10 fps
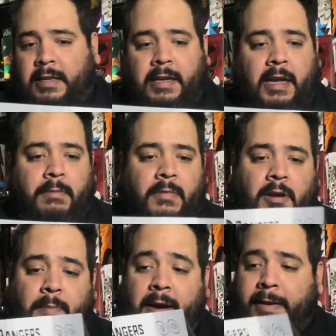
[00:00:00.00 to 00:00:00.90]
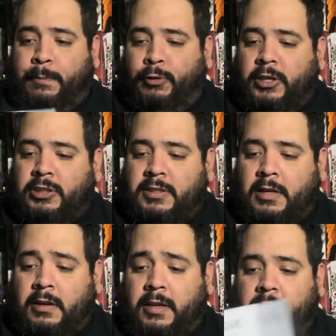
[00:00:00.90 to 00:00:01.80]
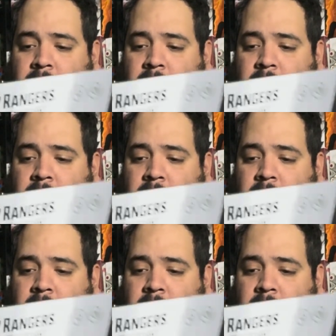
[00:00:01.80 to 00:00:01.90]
get my impressions on it.